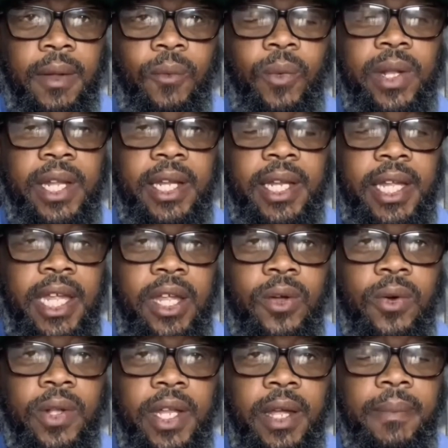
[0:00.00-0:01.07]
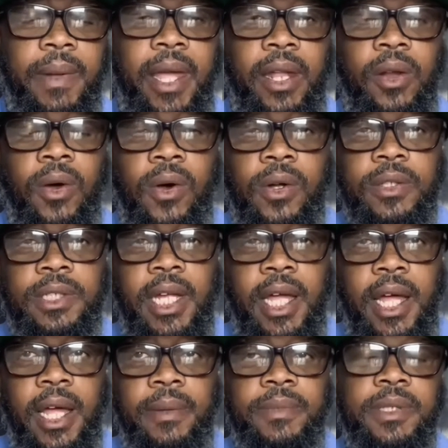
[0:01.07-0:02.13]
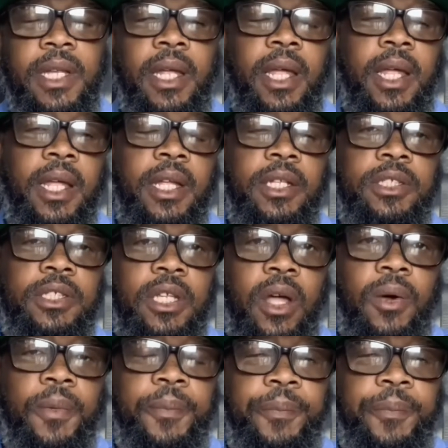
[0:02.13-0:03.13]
We need to key on him at all times. So